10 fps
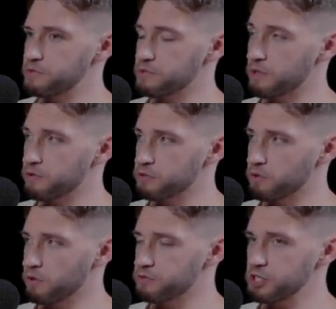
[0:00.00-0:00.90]
It was a larger
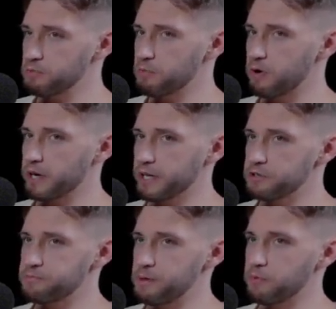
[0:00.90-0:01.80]
total addressable market. It
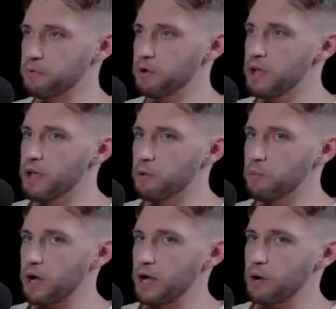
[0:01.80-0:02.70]
was people
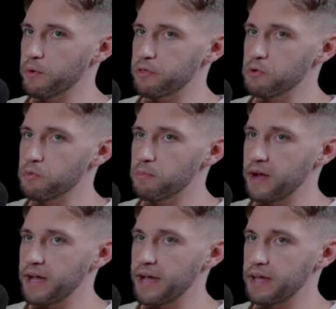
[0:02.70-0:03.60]
with whom
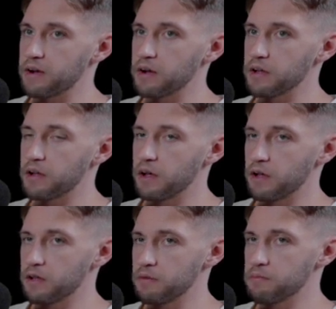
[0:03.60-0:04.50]
I had
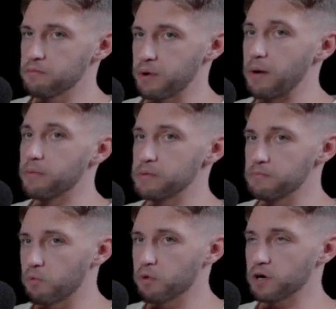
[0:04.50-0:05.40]
probably
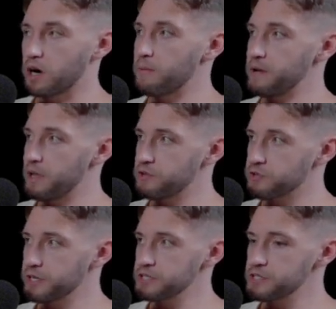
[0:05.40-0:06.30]
more common
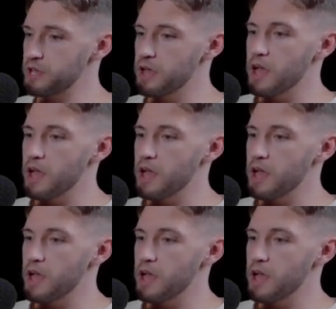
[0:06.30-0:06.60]
interest.